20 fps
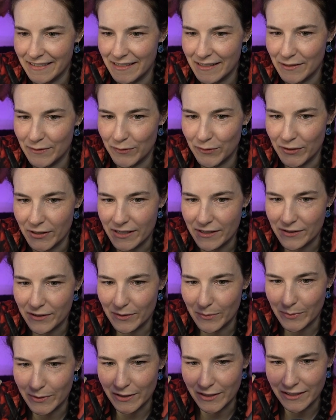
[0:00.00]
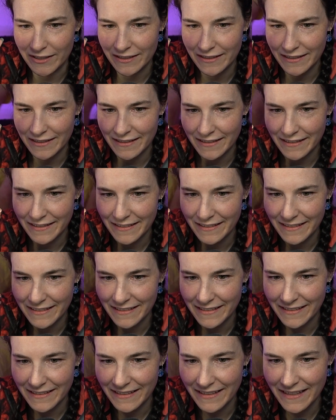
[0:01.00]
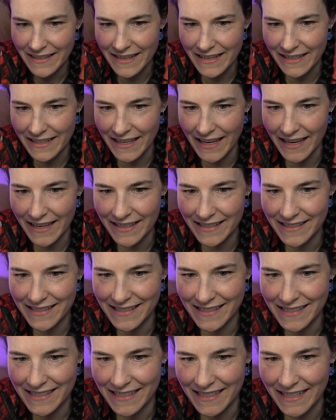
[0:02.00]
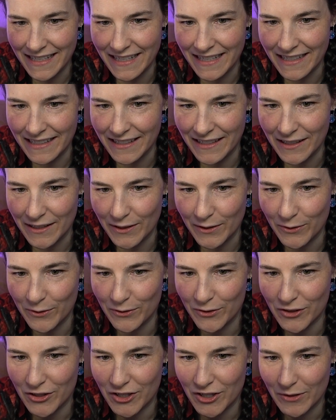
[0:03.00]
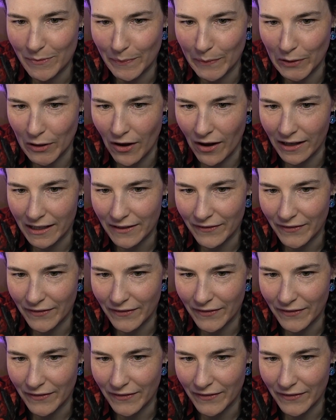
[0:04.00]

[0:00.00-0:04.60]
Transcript: is freezer burn encased in a huge block of